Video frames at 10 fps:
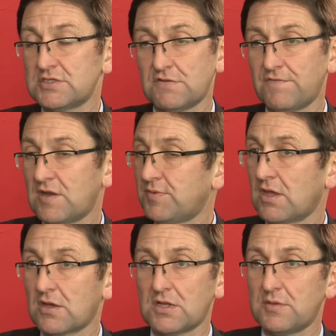developing
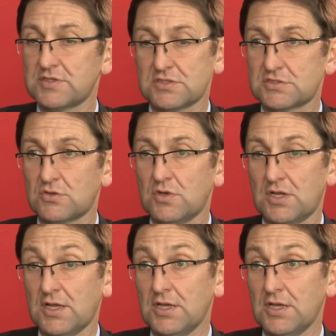economies, and so on.